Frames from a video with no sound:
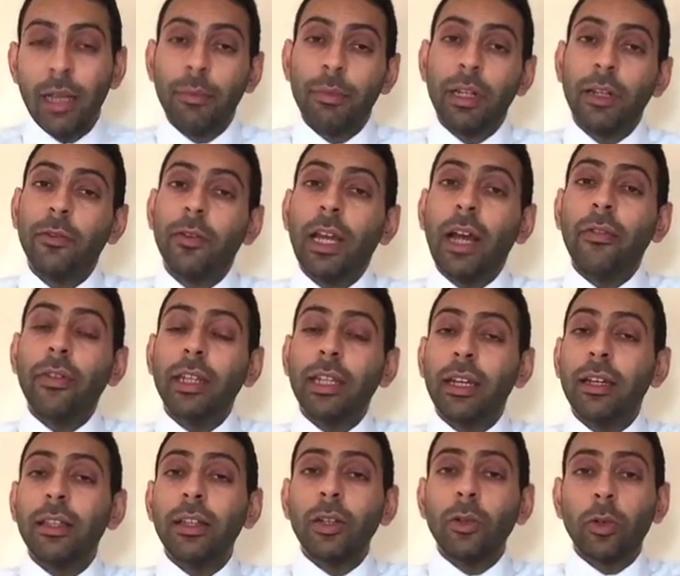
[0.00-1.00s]
But if you have any
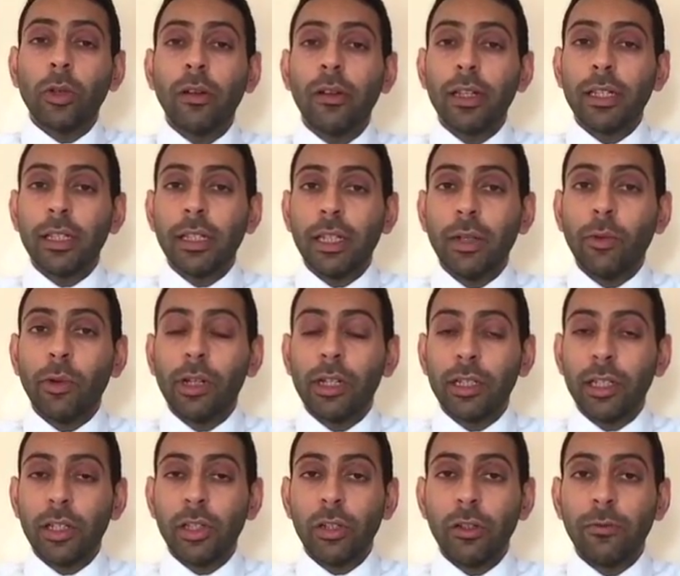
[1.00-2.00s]
other queries that you want
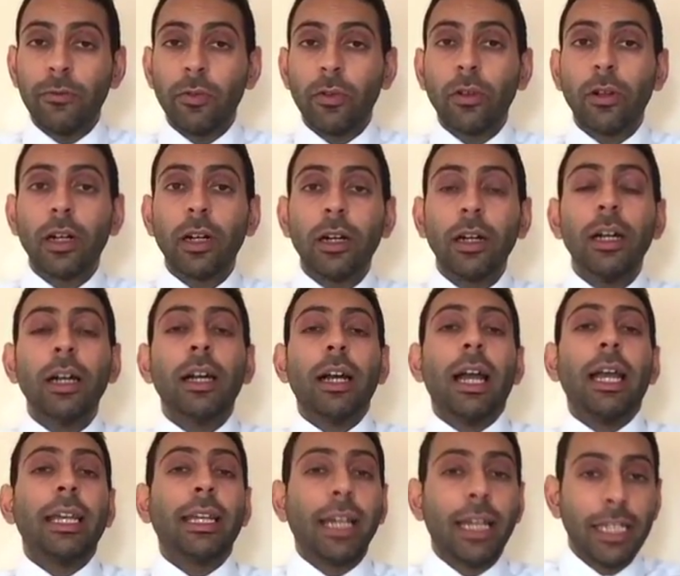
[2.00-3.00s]
us to do for our
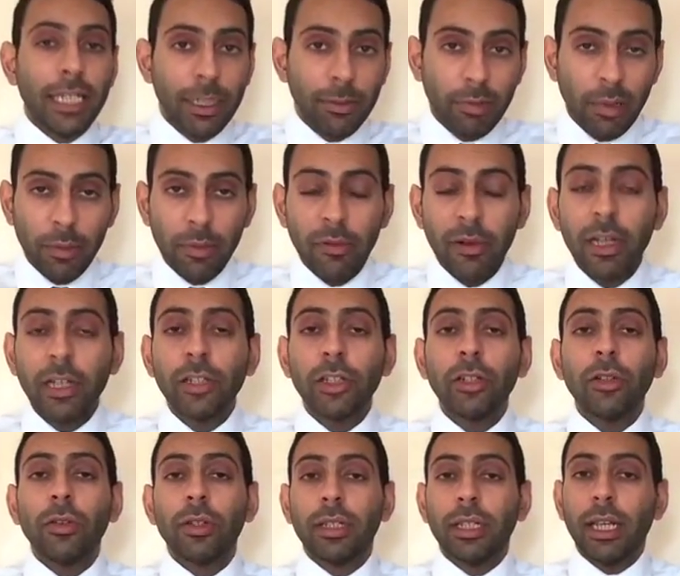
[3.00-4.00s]
AKT
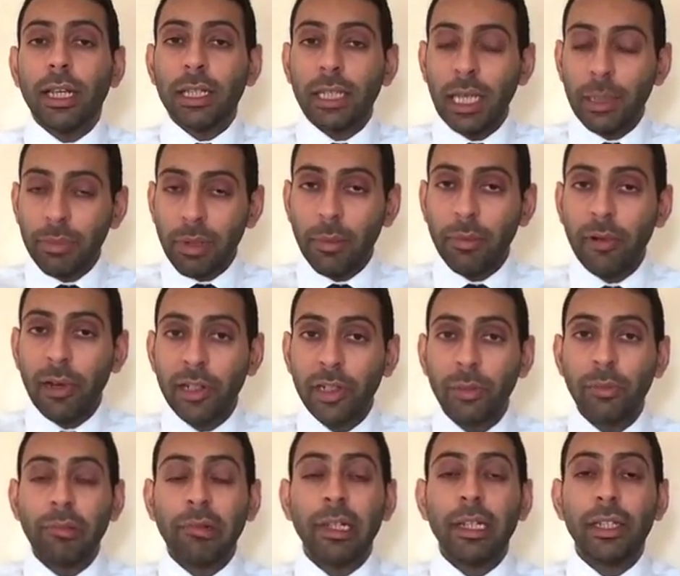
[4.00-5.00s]
preparation or CSA
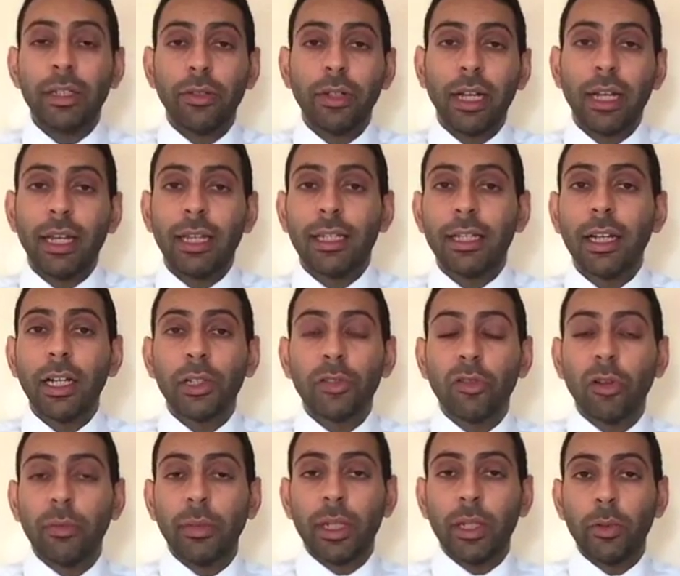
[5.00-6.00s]
preparation, please do get in touch,
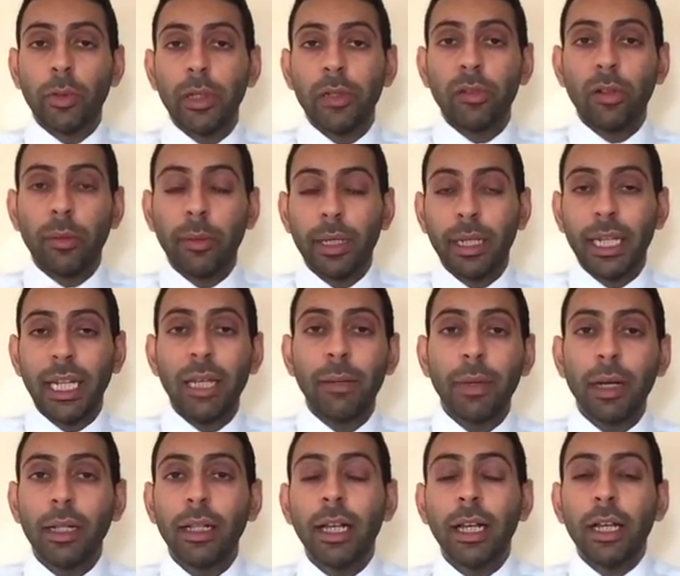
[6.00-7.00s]
drop me a tweet, drop me an
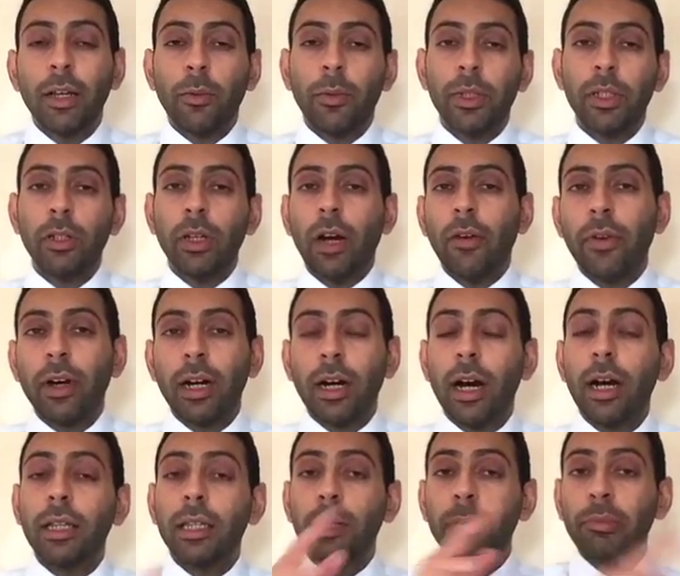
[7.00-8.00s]
email. We do have our
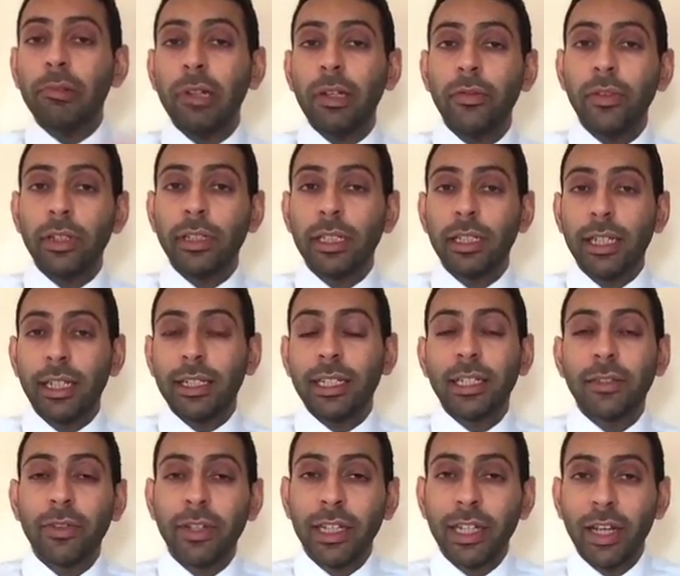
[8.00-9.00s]
other previous
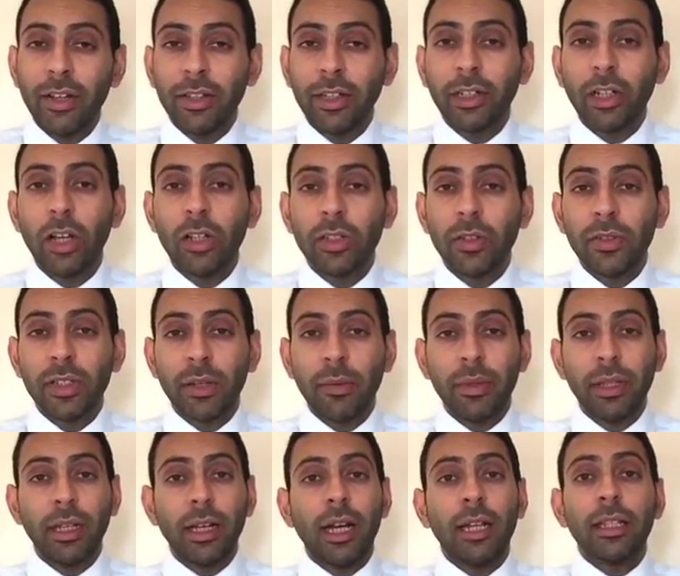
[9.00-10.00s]
statistics video that goes over some
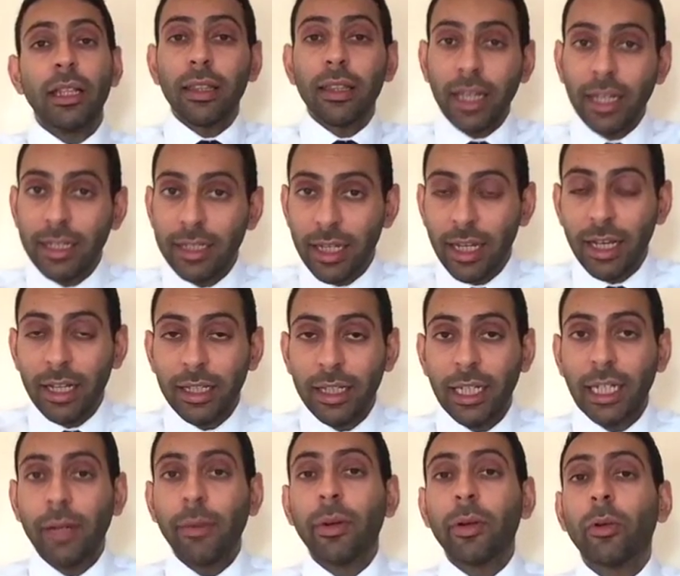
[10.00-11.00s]
of the things
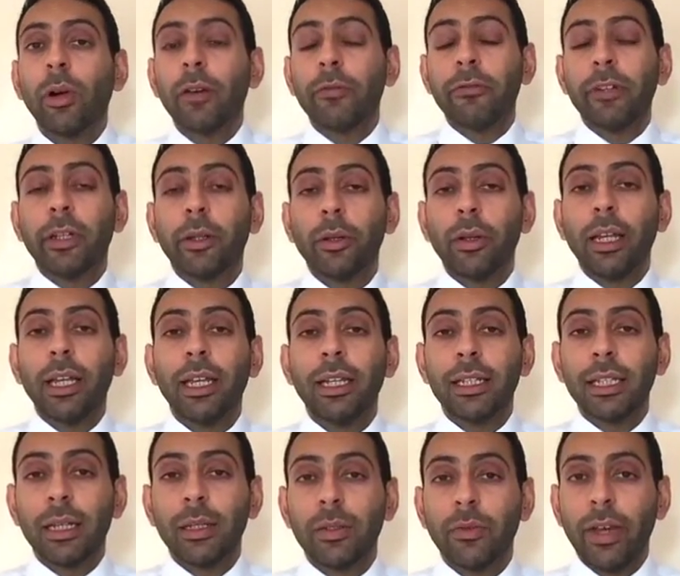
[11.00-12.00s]
that come up quite frequently
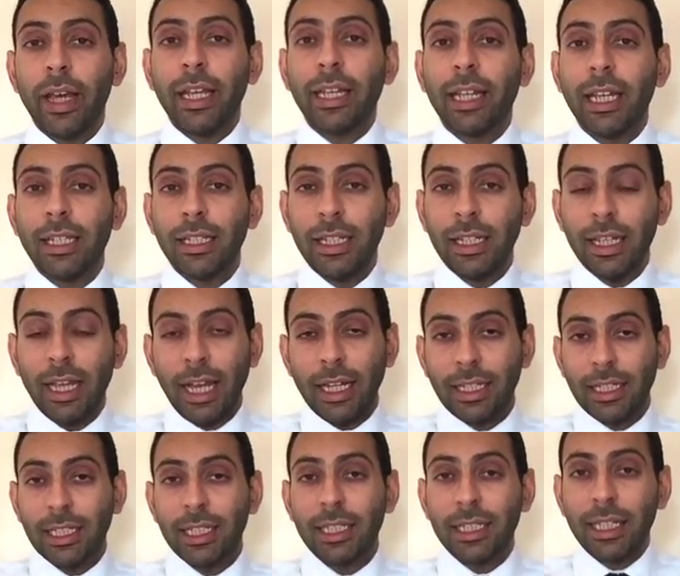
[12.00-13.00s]
in terms of AKT
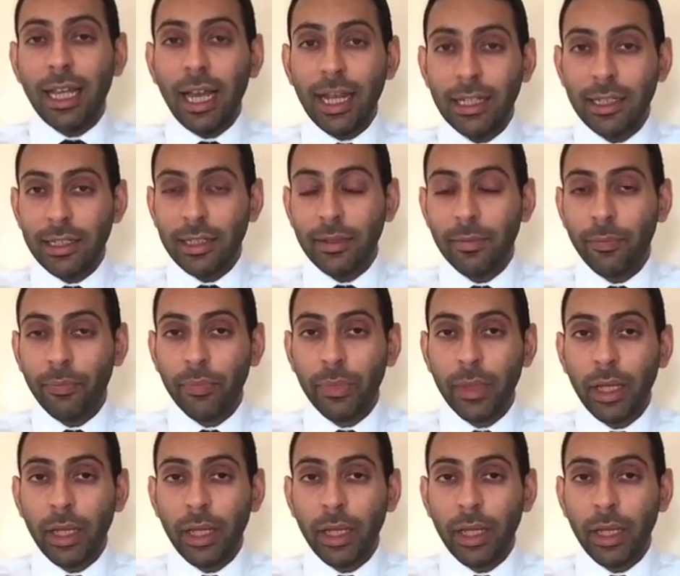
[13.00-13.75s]
and stats.